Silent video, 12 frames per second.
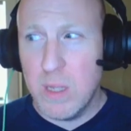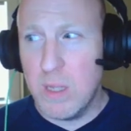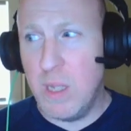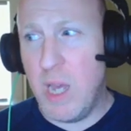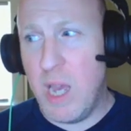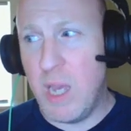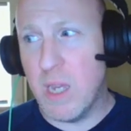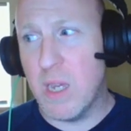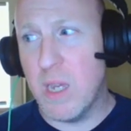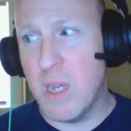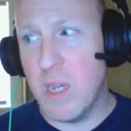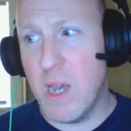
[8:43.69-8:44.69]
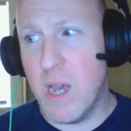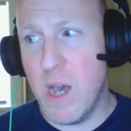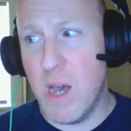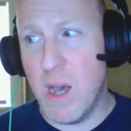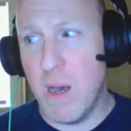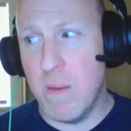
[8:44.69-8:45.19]
like
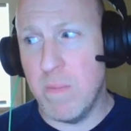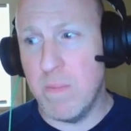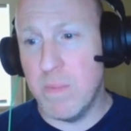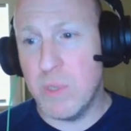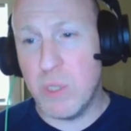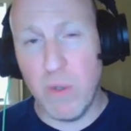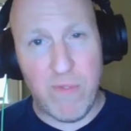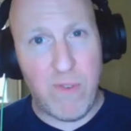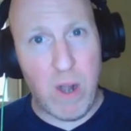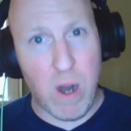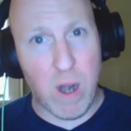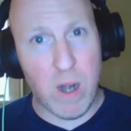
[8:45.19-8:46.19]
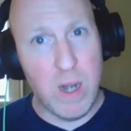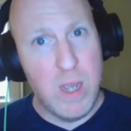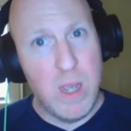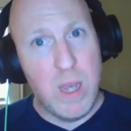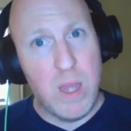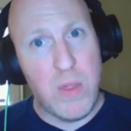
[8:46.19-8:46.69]
so far
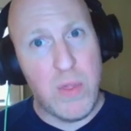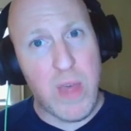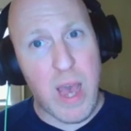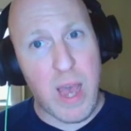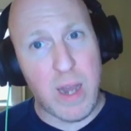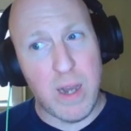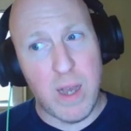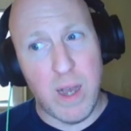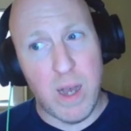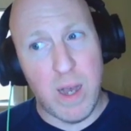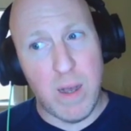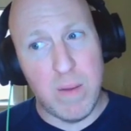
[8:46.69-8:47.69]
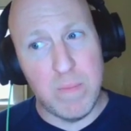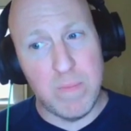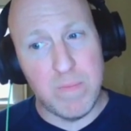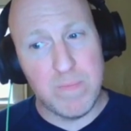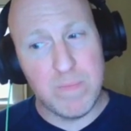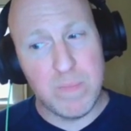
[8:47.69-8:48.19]
that
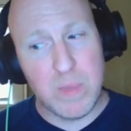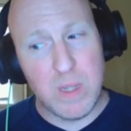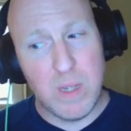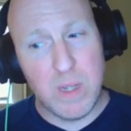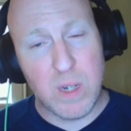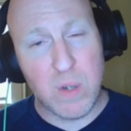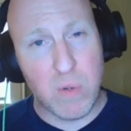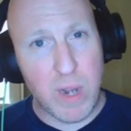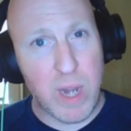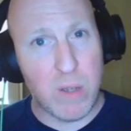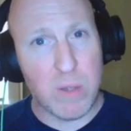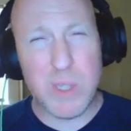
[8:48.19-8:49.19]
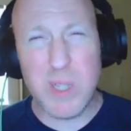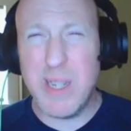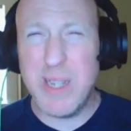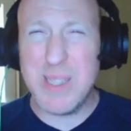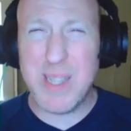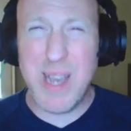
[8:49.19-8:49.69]
Kratos
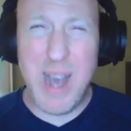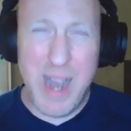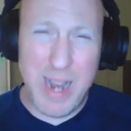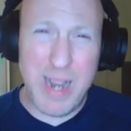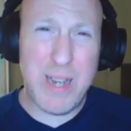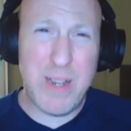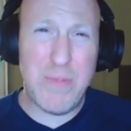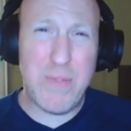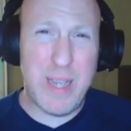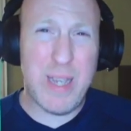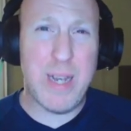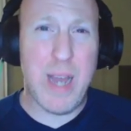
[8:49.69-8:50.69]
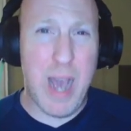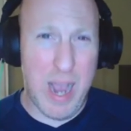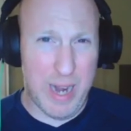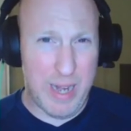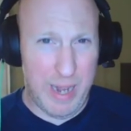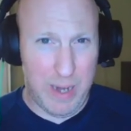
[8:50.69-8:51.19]
is kind of in
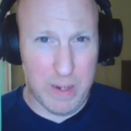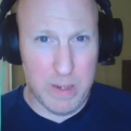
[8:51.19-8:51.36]
hiding.